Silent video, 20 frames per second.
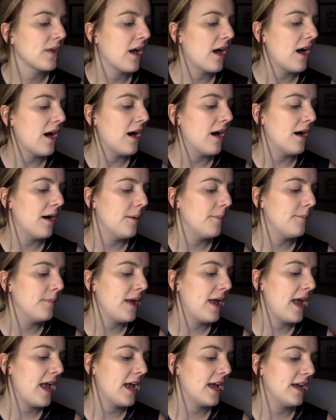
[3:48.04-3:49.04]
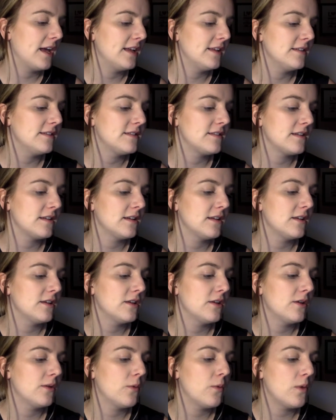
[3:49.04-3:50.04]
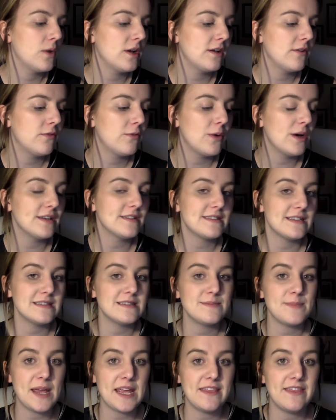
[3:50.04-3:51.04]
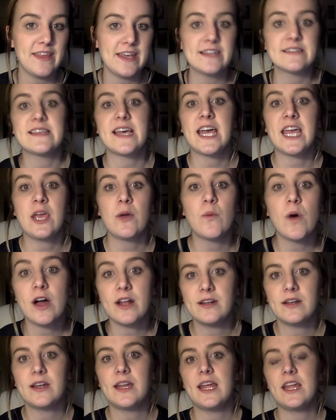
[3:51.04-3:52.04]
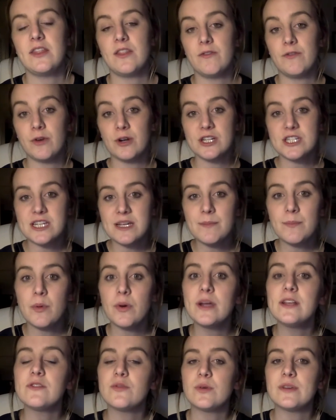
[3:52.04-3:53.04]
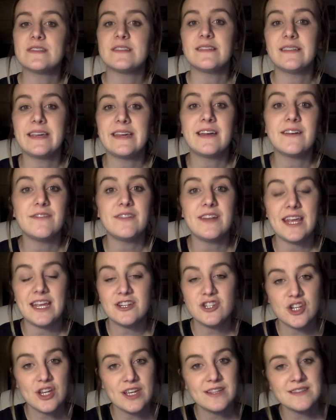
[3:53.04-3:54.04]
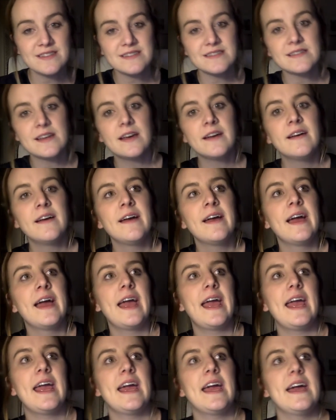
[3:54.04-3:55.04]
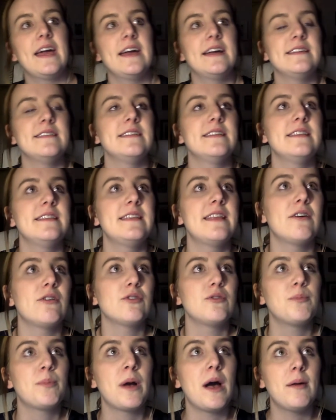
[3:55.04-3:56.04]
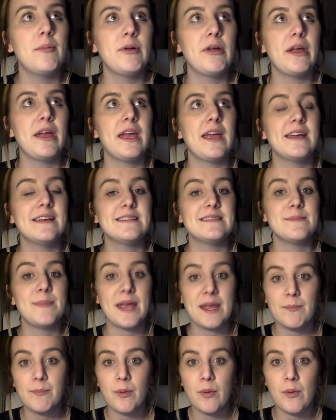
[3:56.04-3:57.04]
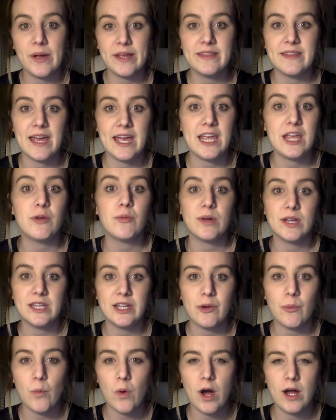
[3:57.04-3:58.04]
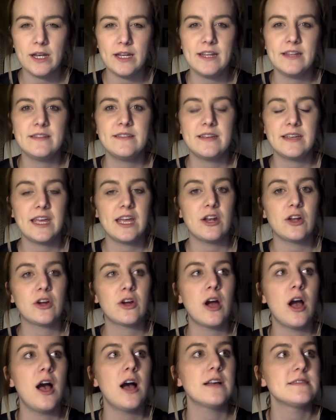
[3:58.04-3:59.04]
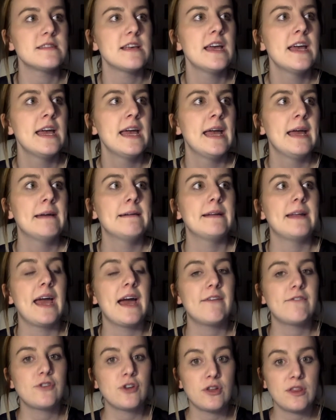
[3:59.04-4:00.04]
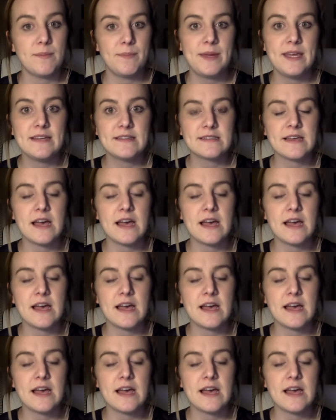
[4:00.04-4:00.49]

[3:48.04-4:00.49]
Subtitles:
And one of Wilson's main things that he wanted in the 14 points was a League of Nations, and that was probably his main point that he really wanted to get across. And after the peace